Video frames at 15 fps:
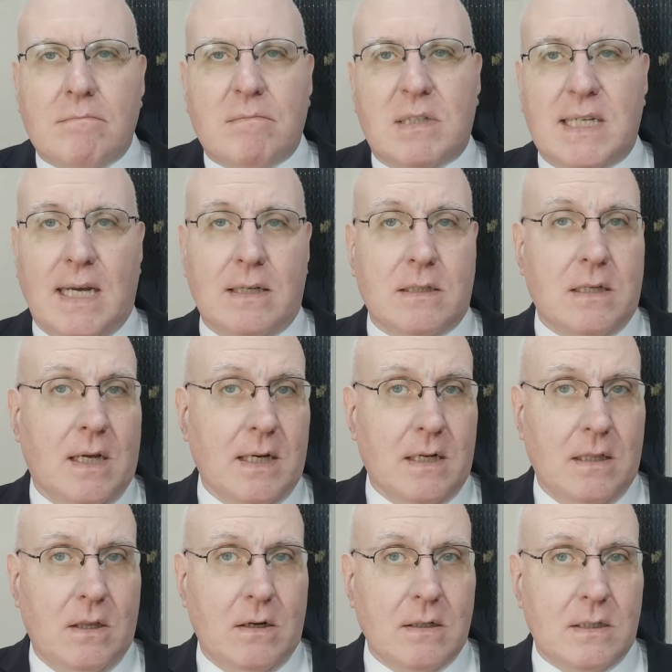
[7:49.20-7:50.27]
Sounds like a
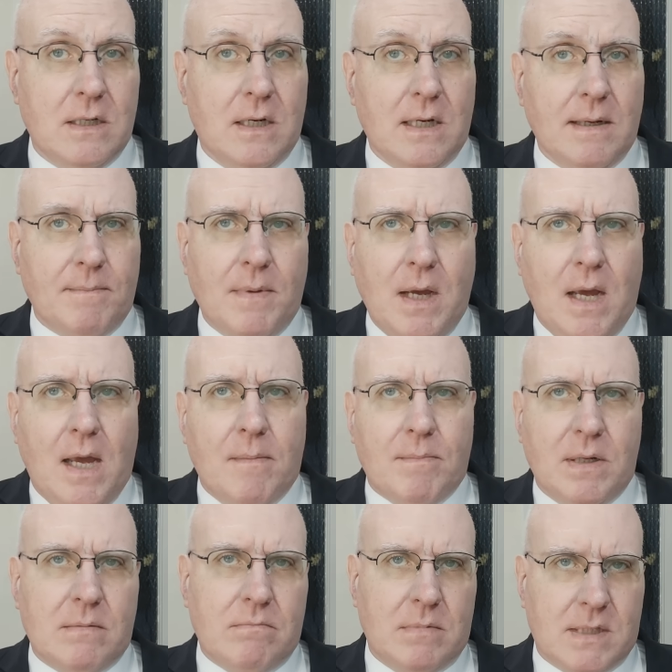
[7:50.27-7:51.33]
long time,
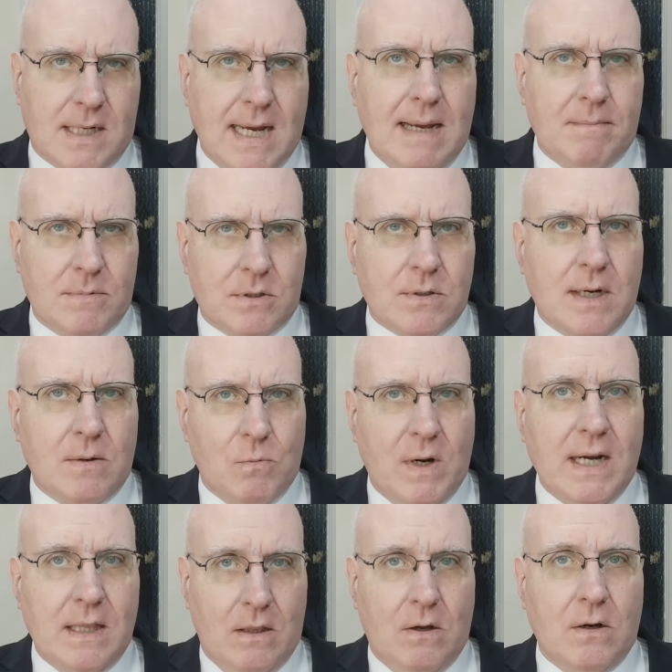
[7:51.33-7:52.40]
but scams run
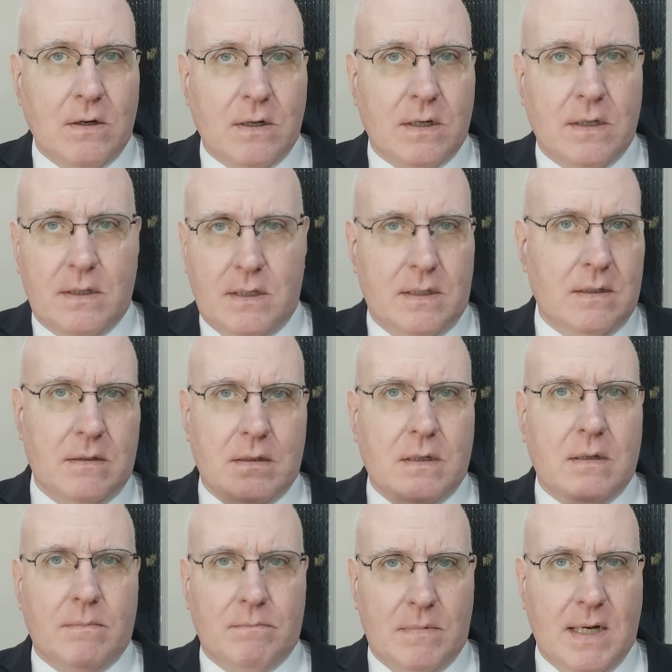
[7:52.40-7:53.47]
way longer than
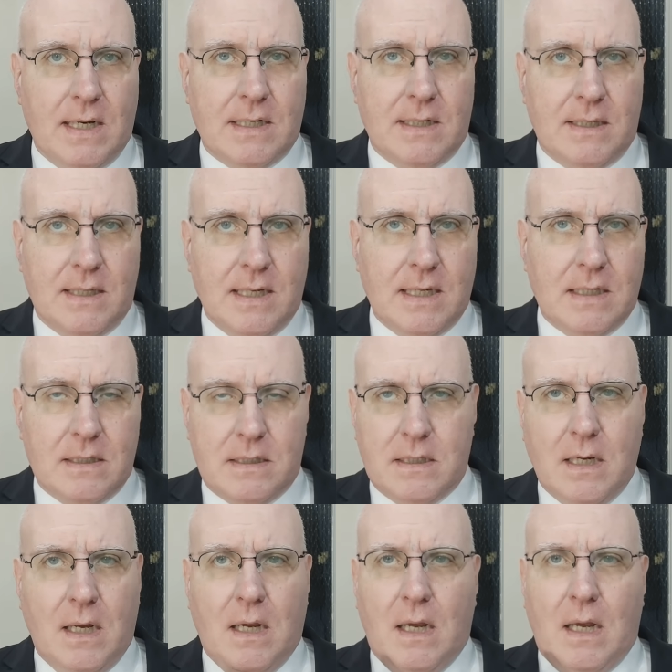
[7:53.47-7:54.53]
market things,
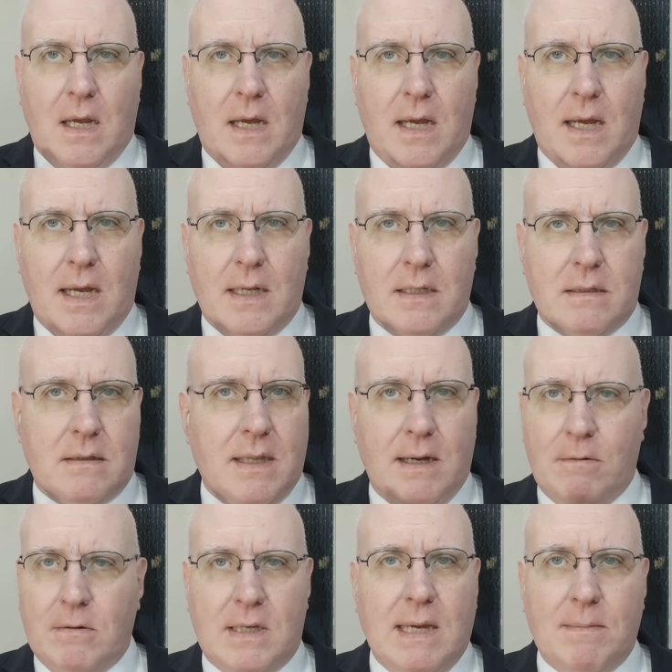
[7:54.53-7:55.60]
and they
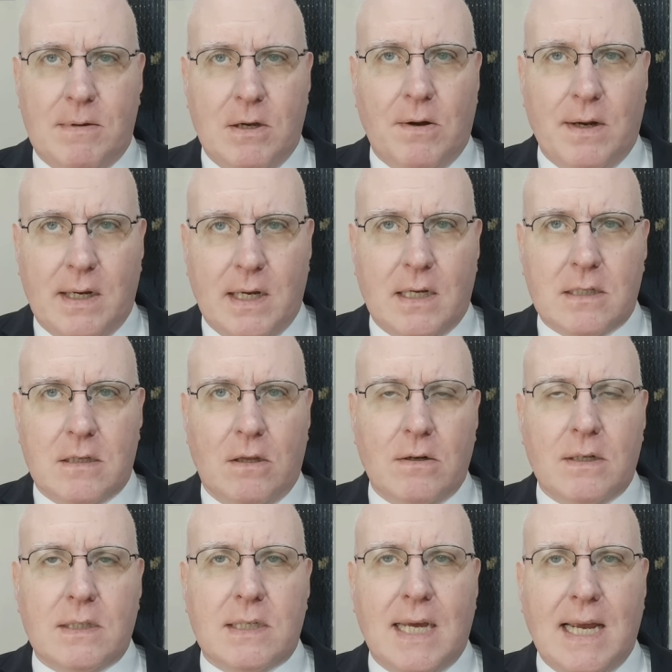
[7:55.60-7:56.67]
will keep going as
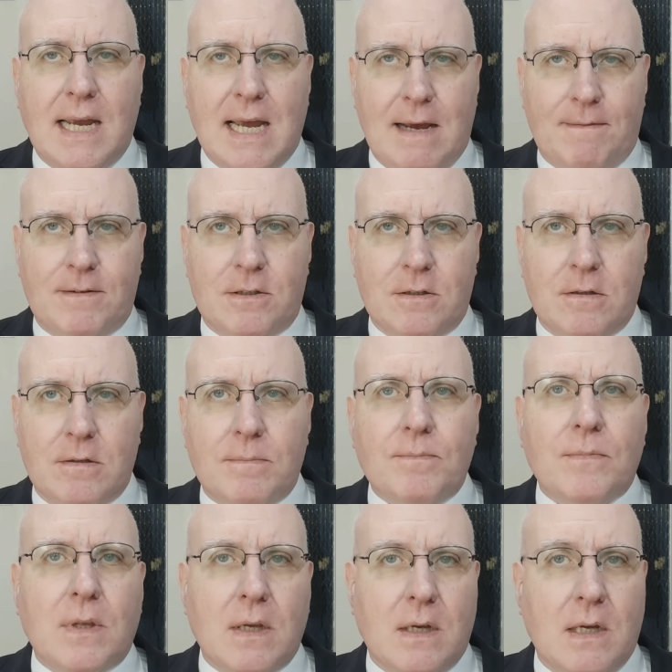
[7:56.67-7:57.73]
long as they have to.
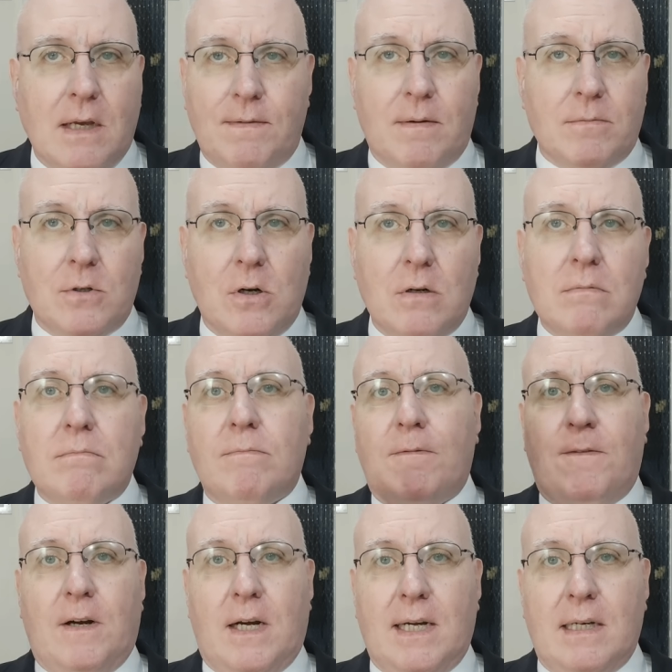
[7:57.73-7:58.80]
If I'm wrong,
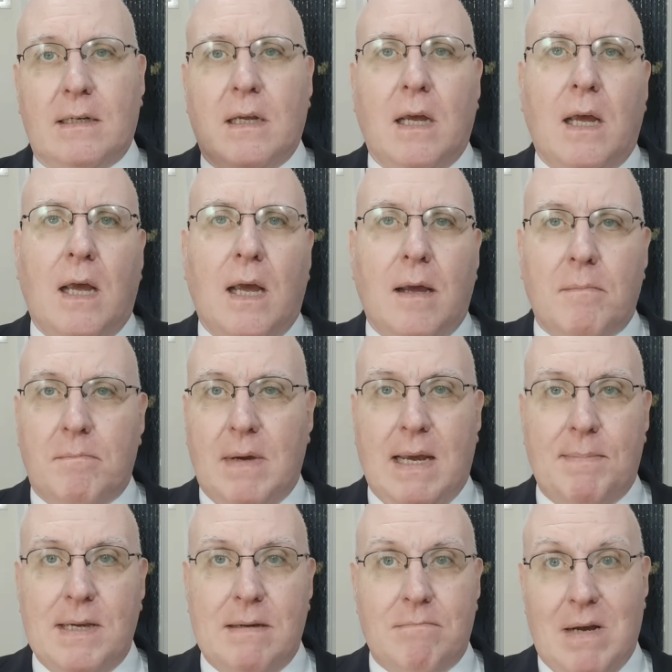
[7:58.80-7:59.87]
fine.
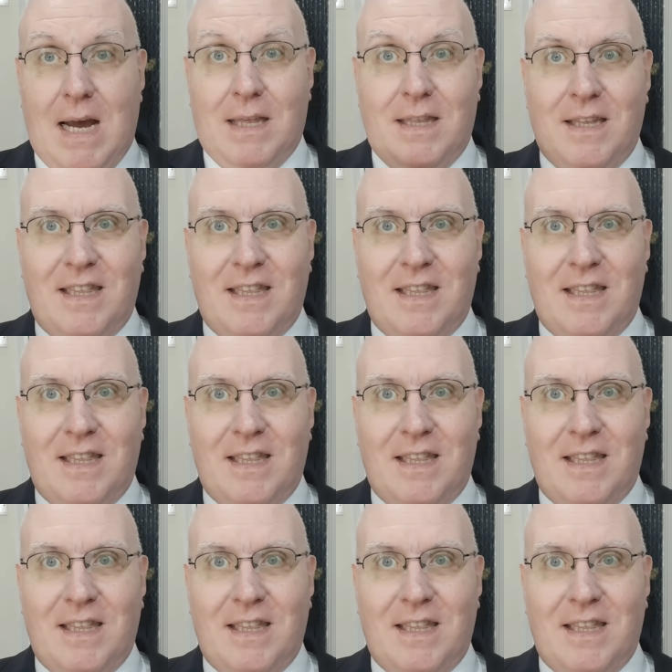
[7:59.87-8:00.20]
Maybe other